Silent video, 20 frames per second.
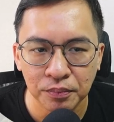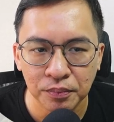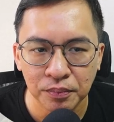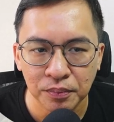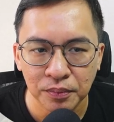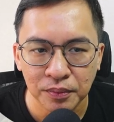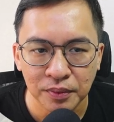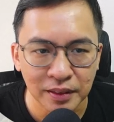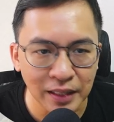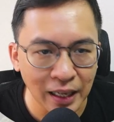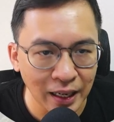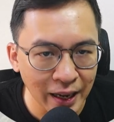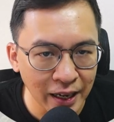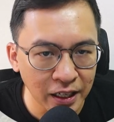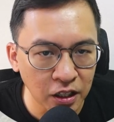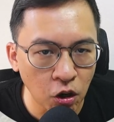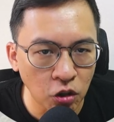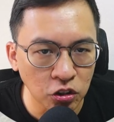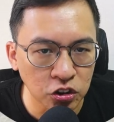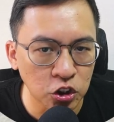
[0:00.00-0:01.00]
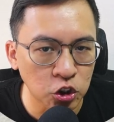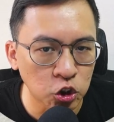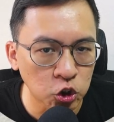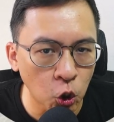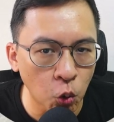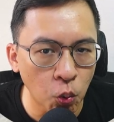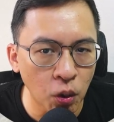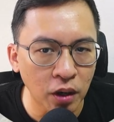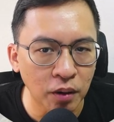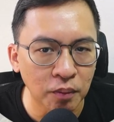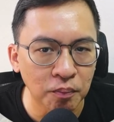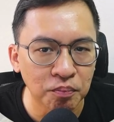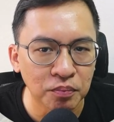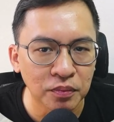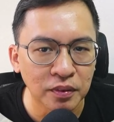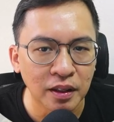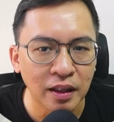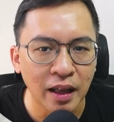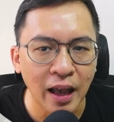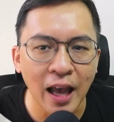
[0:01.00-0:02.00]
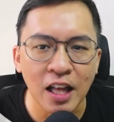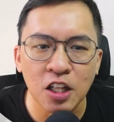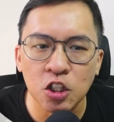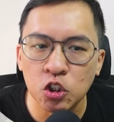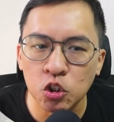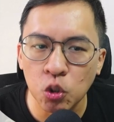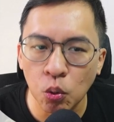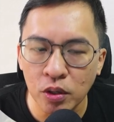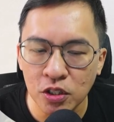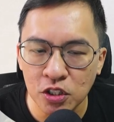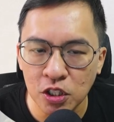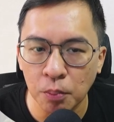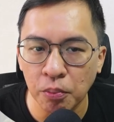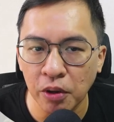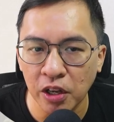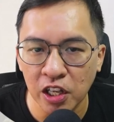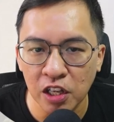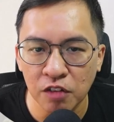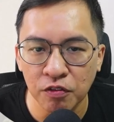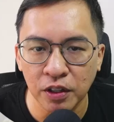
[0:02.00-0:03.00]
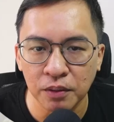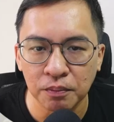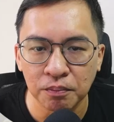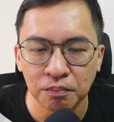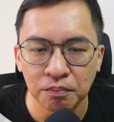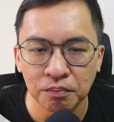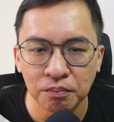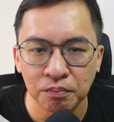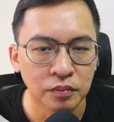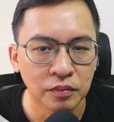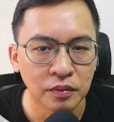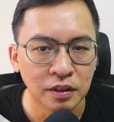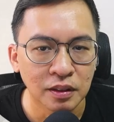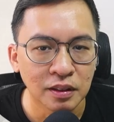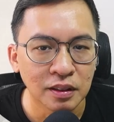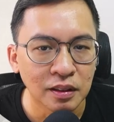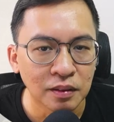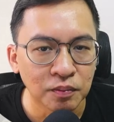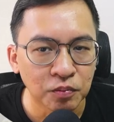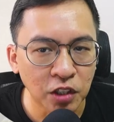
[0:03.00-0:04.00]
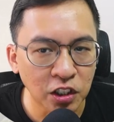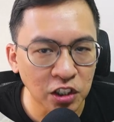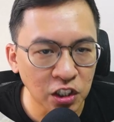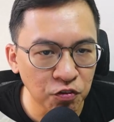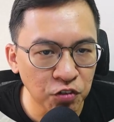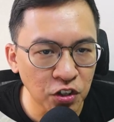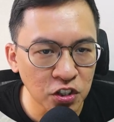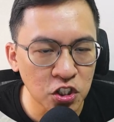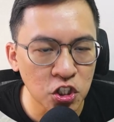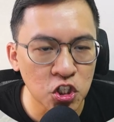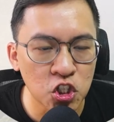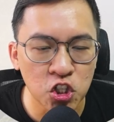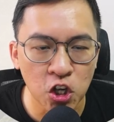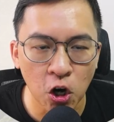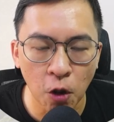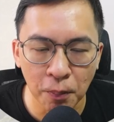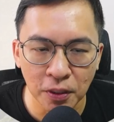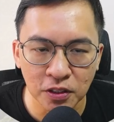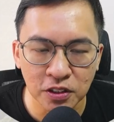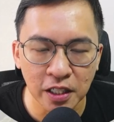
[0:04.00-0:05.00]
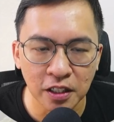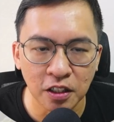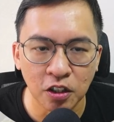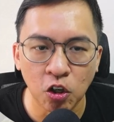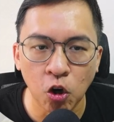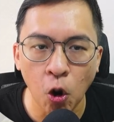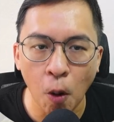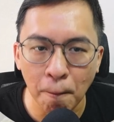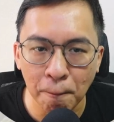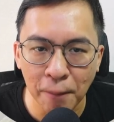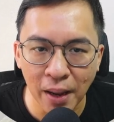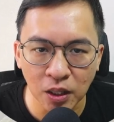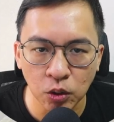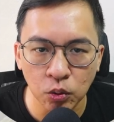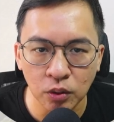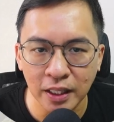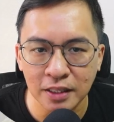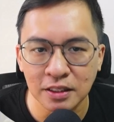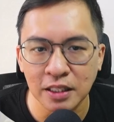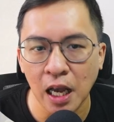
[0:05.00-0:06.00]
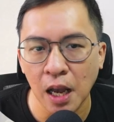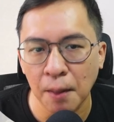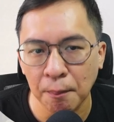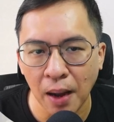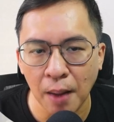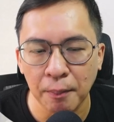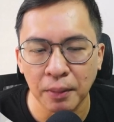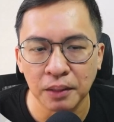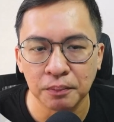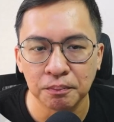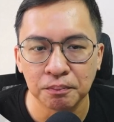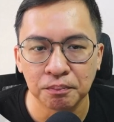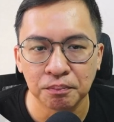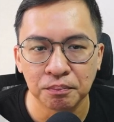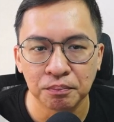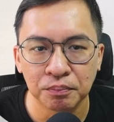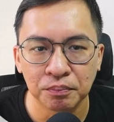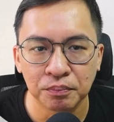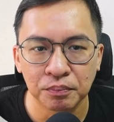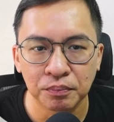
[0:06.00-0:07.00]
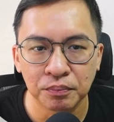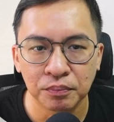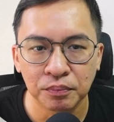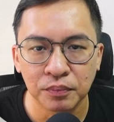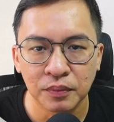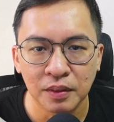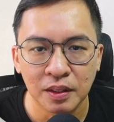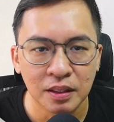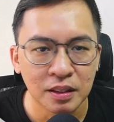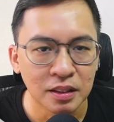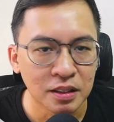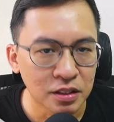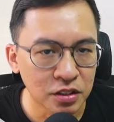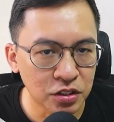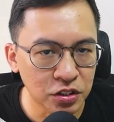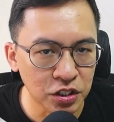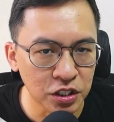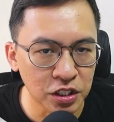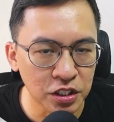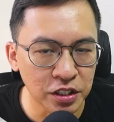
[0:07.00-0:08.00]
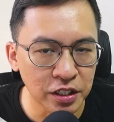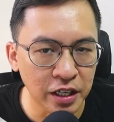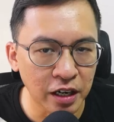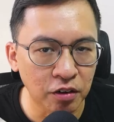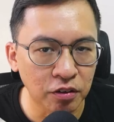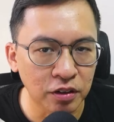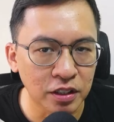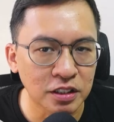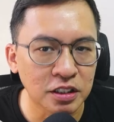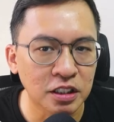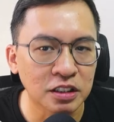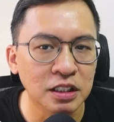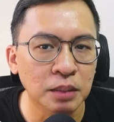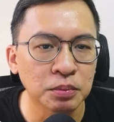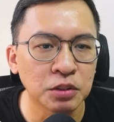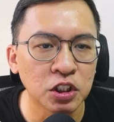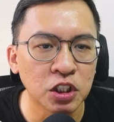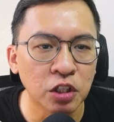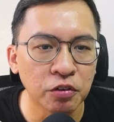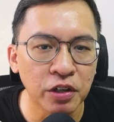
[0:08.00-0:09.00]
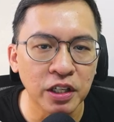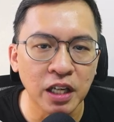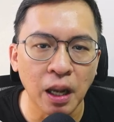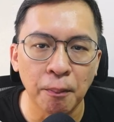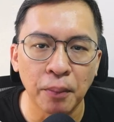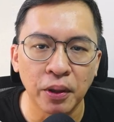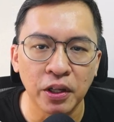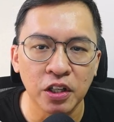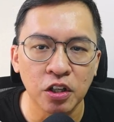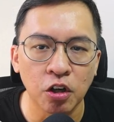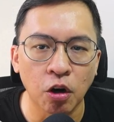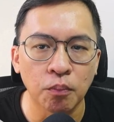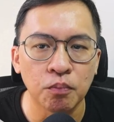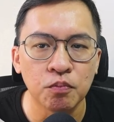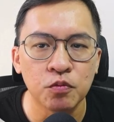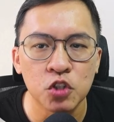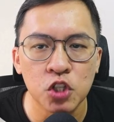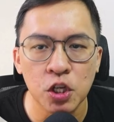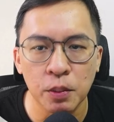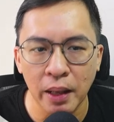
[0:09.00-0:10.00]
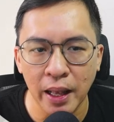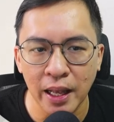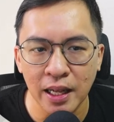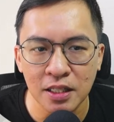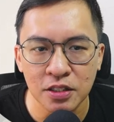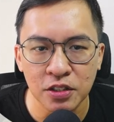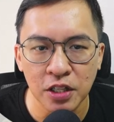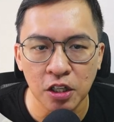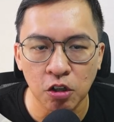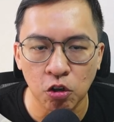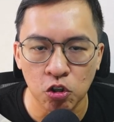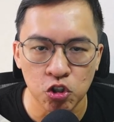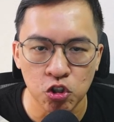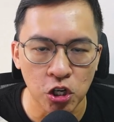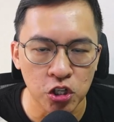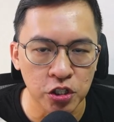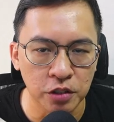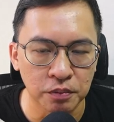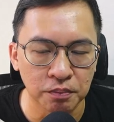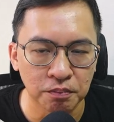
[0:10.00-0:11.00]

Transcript: Their land cost is lower, and so is the break-even. The difference is 12% compared to Lakeside Apartment. CEL is a subsidiary company of Chip Eng Seng Construction.